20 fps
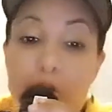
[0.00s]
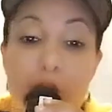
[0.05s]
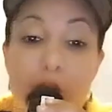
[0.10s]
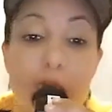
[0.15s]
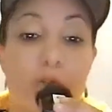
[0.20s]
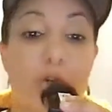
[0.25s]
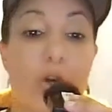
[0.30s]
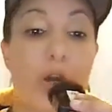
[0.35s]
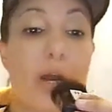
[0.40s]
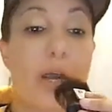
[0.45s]
to
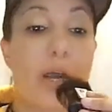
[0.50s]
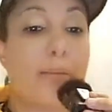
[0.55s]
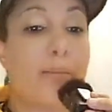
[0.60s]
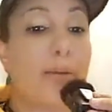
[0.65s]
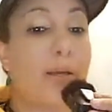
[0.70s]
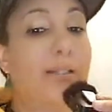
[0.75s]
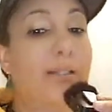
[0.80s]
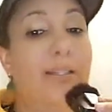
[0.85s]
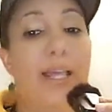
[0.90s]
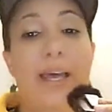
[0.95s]

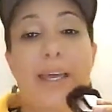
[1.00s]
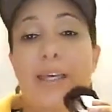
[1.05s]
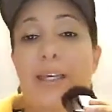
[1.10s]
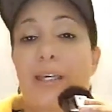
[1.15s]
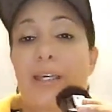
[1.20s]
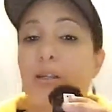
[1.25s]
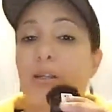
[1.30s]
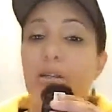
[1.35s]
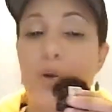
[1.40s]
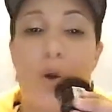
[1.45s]
subscribe,
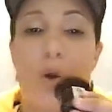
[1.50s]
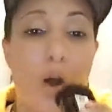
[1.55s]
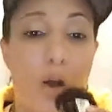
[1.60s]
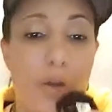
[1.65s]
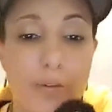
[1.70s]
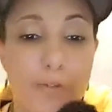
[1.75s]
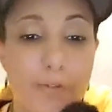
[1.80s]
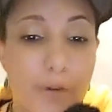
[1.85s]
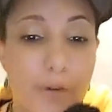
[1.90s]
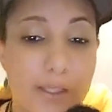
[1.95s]
like,
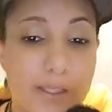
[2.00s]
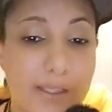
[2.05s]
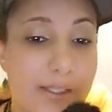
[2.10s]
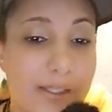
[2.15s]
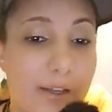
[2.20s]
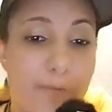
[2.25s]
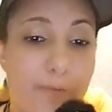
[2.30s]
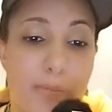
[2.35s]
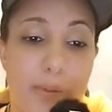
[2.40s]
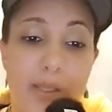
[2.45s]
all the fun
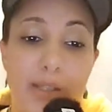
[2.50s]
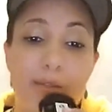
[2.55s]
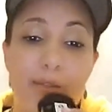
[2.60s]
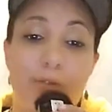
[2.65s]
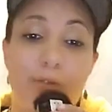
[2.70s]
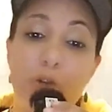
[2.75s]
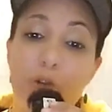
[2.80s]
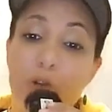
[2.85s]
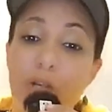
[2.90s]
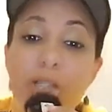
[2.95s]
stuff, because
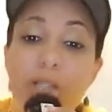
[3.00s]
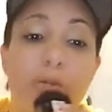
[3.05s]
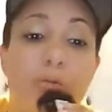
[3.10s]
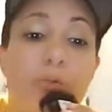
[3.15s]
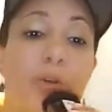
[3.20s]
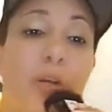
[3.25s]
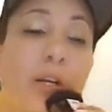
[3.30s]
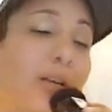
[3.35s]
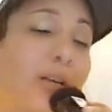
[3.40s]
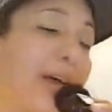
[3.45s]
if you're into
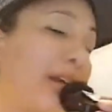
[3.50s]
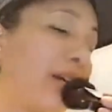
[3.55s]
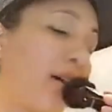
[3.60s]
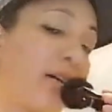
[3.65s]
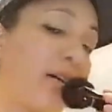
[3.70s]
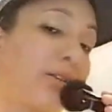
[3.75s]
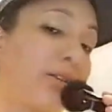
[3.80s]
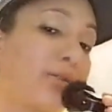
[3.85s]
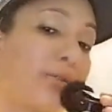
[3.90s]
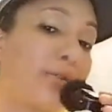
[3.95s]
real and
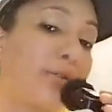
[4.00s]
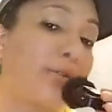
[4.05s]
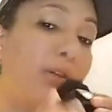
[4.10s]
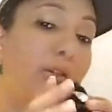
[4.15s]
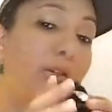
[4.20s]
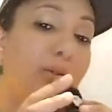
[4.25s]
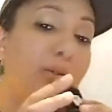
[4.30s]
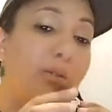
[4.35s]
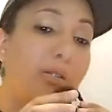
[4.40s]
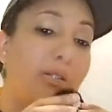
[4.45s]
honest
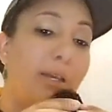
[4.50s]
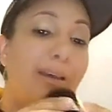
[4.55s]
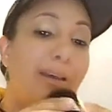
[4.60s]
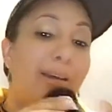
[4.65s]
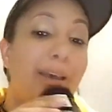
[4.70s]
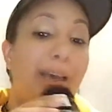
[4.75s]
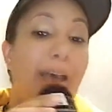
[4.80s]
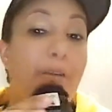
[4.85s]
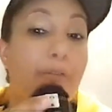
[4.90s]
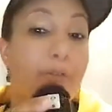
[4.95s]
reviews
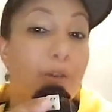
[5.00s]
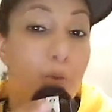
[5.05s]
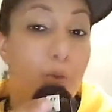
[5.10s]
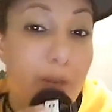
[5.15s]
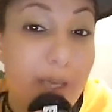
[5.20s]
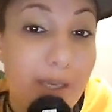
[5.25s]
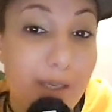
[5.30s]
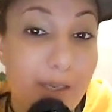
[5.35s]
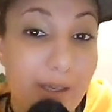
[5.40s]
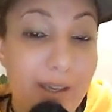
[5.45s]
every
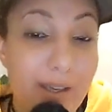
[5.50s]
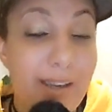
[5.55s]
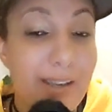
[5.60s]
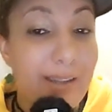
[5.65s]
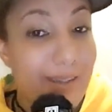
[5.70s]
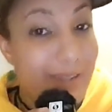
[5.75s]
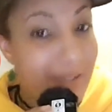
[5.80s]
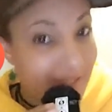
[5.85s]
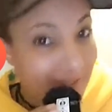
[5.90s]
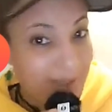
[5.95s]
week,
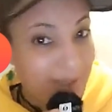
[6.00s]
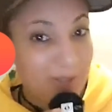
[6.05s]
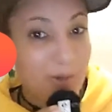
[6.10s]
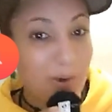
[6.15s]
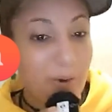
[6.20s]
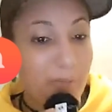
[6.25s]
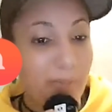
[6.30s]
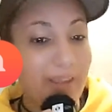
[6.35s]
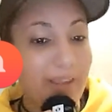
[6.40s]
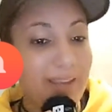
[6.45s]
this is
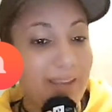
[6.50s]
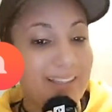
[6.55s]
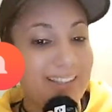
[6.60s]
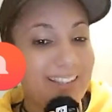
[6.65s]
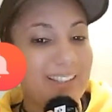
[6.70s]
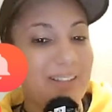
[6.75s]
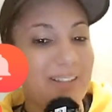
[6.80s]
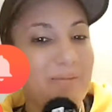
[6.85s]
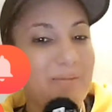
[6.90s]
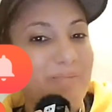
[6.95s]
your
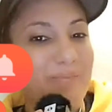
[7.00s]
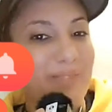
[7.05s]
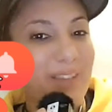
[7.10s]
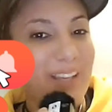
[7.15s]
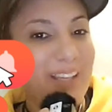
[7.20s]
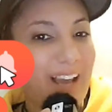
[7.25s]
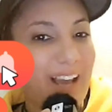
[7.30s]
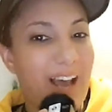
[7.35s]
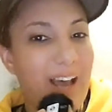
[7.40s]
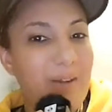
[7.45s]
place.
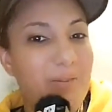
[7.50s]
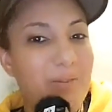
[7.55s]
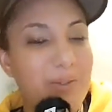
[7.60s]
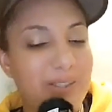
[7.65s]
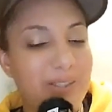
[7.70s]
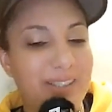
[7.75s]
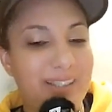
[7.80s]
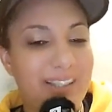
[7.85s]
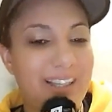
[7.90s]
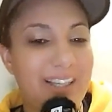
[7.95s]
And I
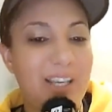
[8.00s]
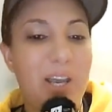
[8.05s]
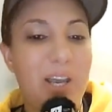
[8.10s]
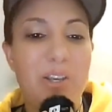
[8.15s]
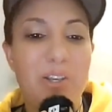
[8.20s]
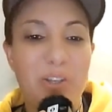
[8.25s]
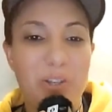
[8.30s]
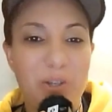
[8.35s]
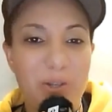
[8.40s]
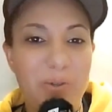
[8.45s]
will see
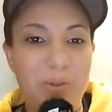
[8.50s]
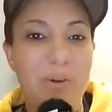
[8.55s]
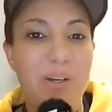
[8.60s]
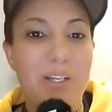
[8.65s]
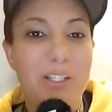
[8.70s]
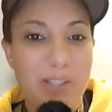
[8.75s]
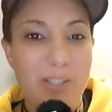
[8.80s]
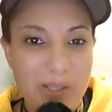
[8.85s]
you